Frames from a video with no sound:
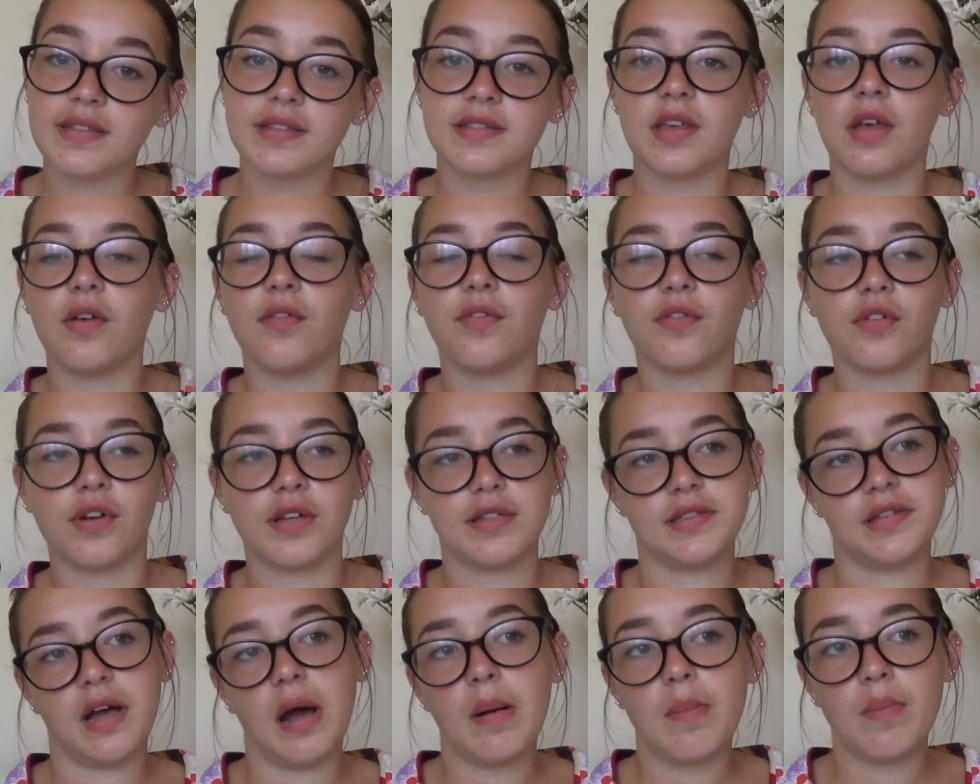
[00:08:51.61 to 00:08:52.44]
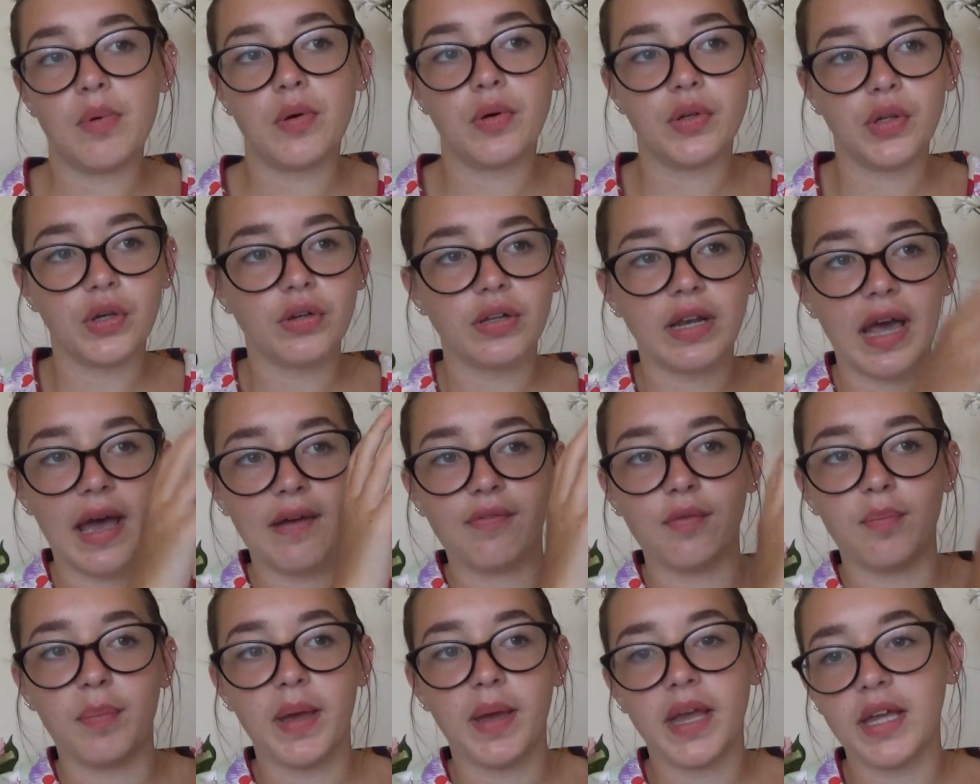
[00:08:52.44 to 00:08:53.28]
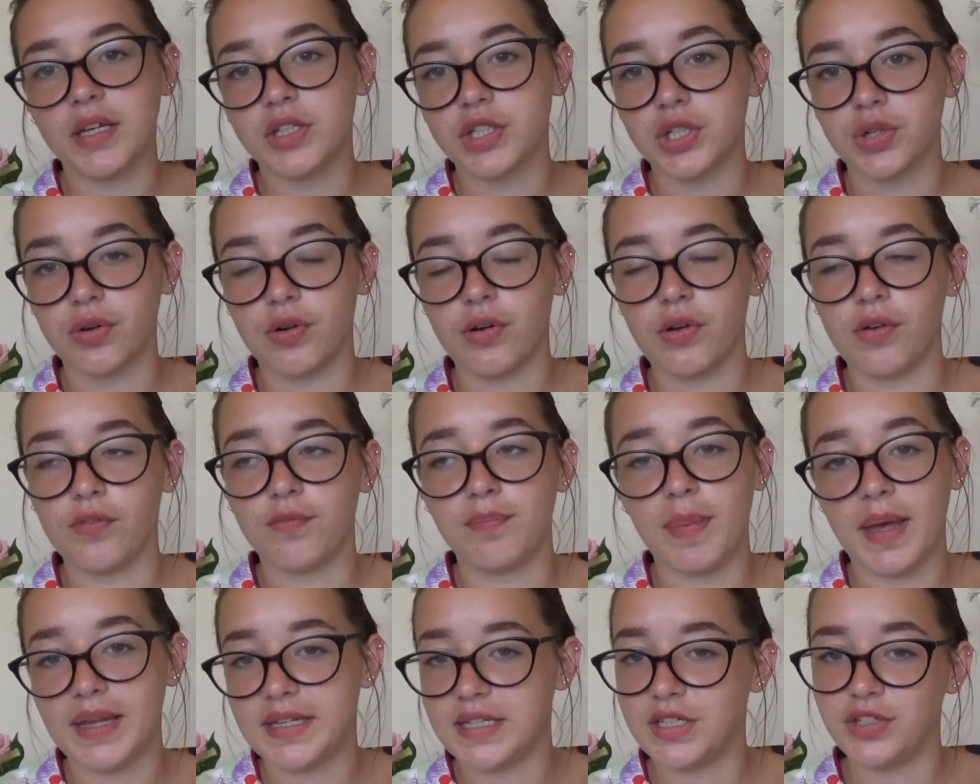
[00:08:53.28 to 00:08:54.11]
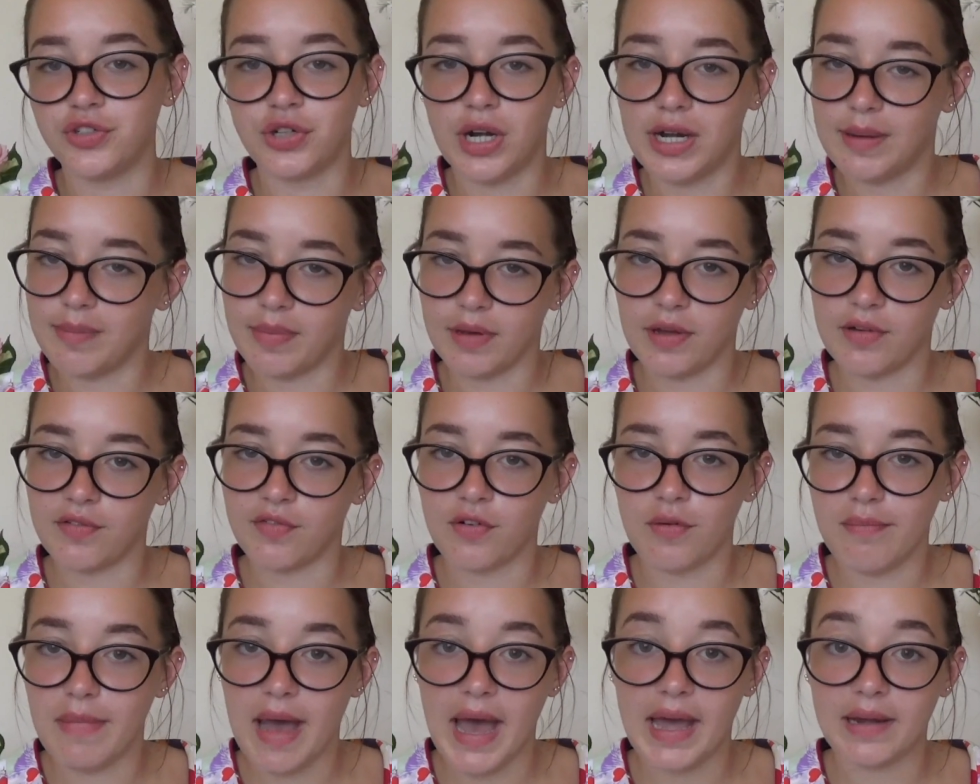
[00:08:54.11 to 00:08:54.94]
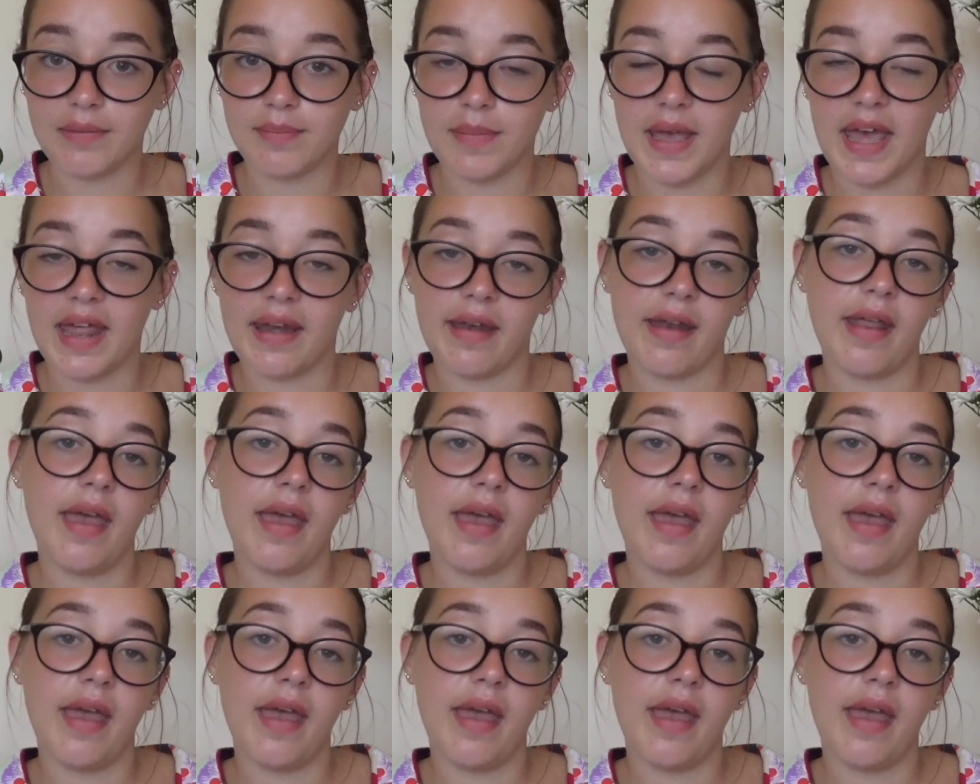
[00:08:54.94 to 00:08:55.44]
So for example, you could have a picture of Betty Draper from Mad Men,